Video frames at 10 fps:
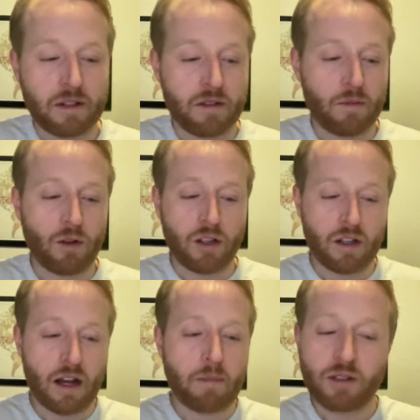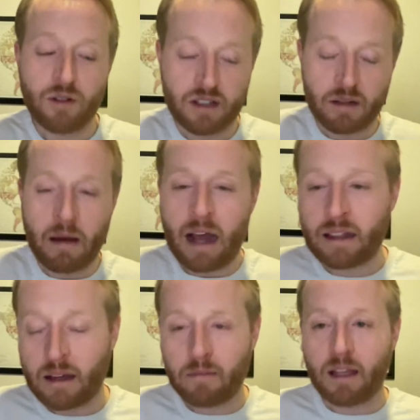been some really good opportunities to
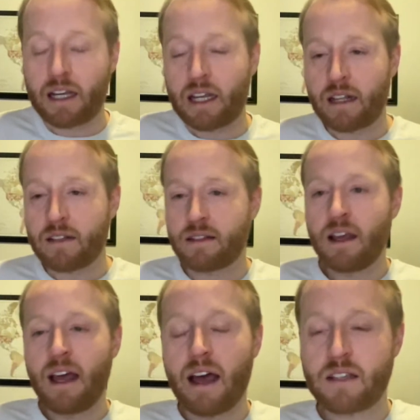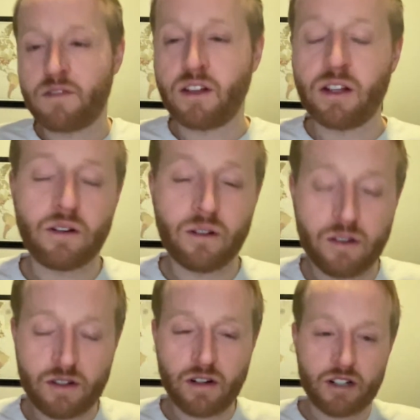back them, like against Aston Villa
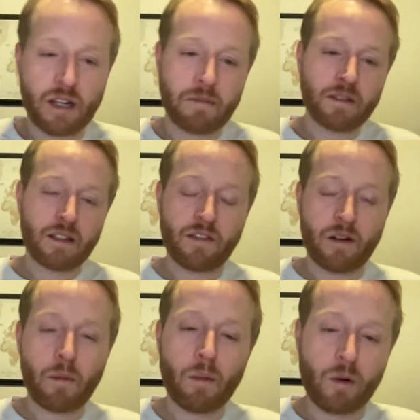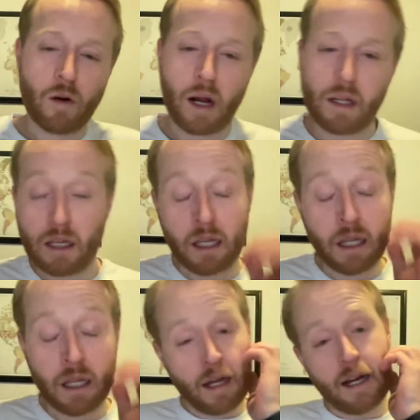earlier this year in Champions League, if I remember correctly.
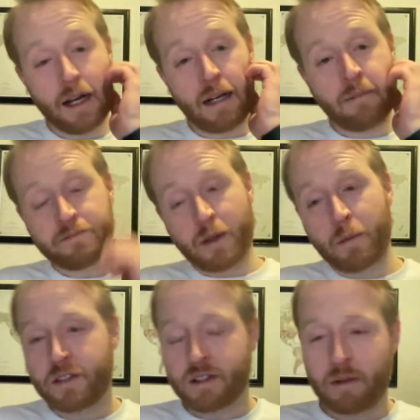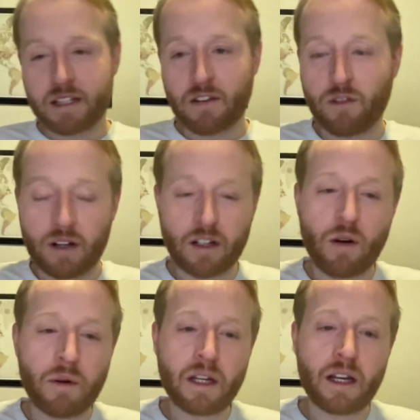But this is going to be a tough one.
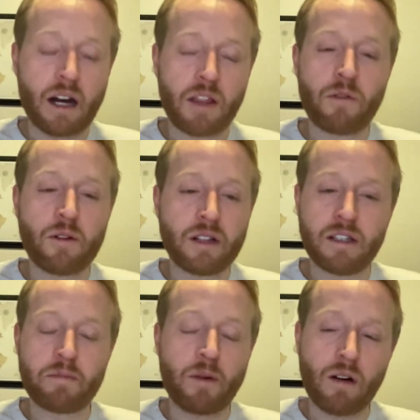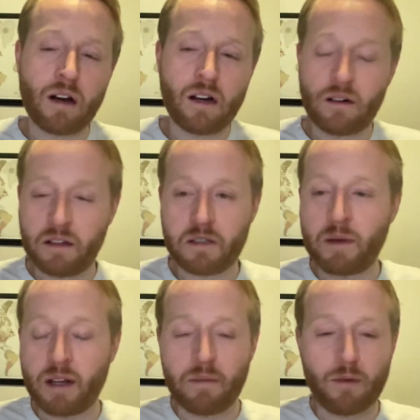Going on the road to Lisboa or
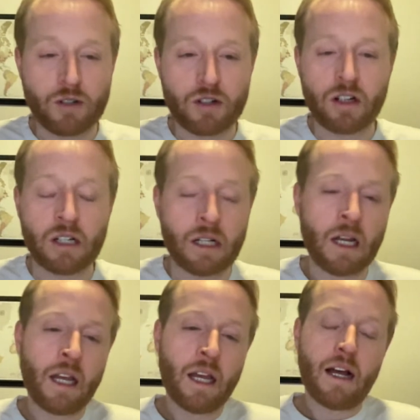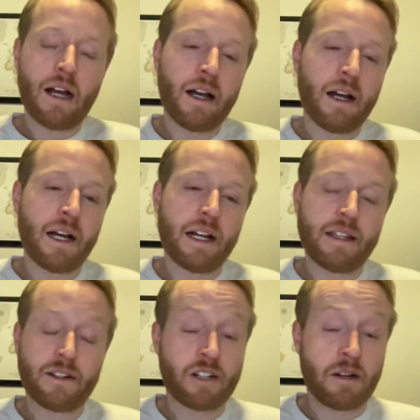Lisbon in Portugal,
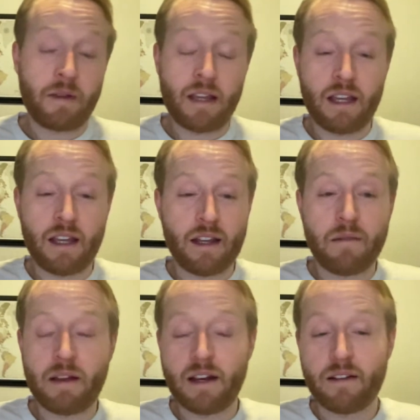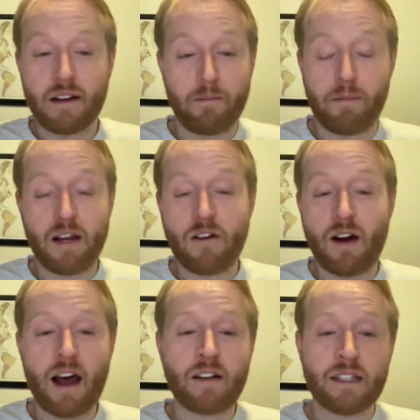there's going to be, I mean, a big
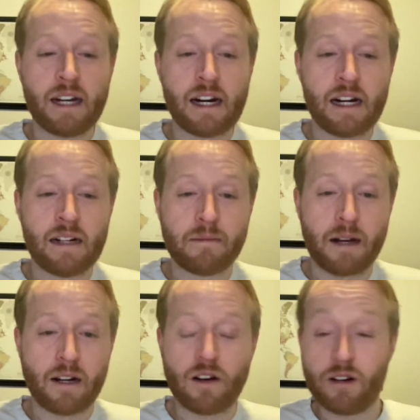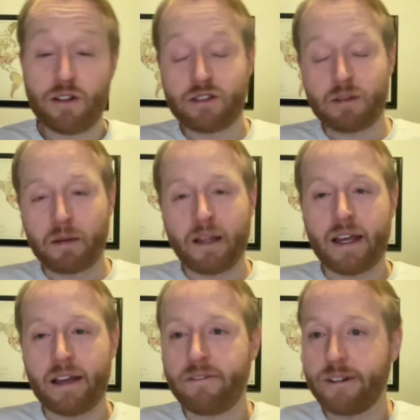crowd there. Monaco are used to
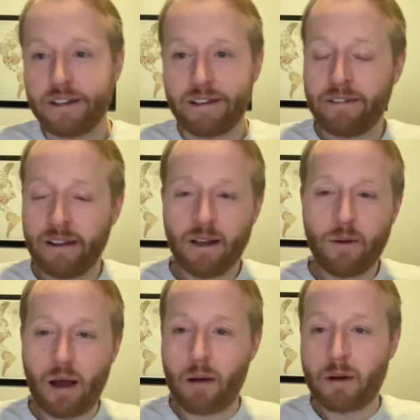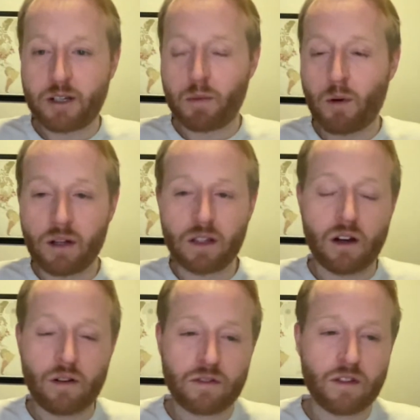playing really without much support,
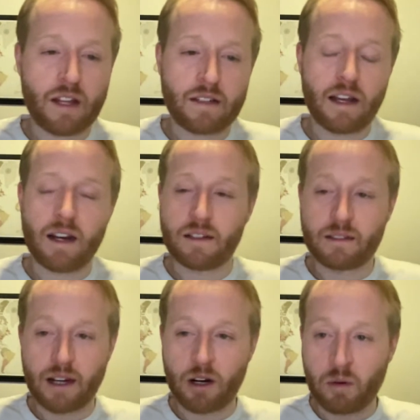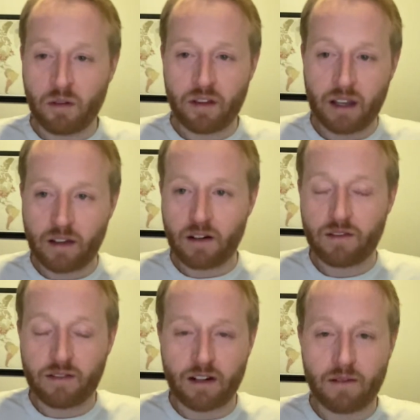though, so that's not a terrible thing.
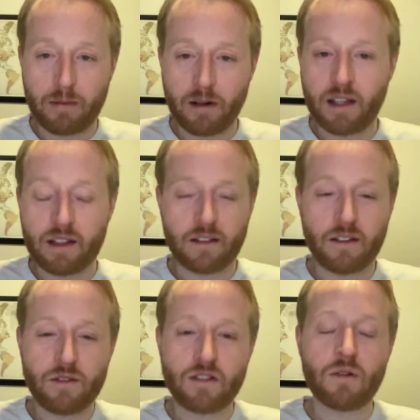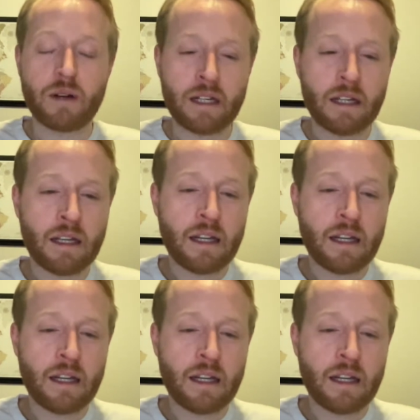They're pretty used to it.